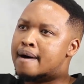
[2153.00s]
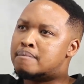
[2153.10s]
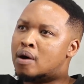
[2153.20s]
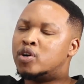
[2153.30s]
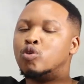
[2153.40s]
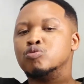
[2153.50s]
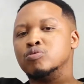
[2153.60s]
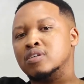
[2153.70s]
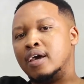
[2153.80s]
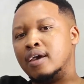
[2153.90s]
I would also
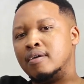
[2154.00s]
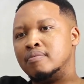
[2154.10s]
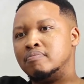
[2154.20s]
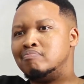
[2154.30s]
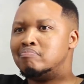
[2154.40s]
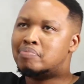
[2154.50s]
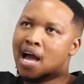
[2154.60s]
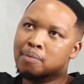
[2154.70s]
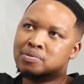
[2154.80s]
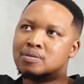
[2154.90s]
say
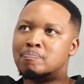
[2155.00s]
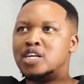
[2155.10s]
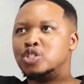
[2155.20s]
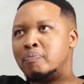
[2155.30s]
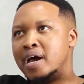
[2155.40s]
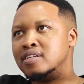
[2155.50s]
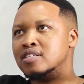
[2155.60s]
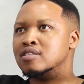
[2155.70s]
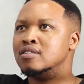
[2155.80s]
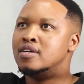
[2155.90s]
perhaps match bet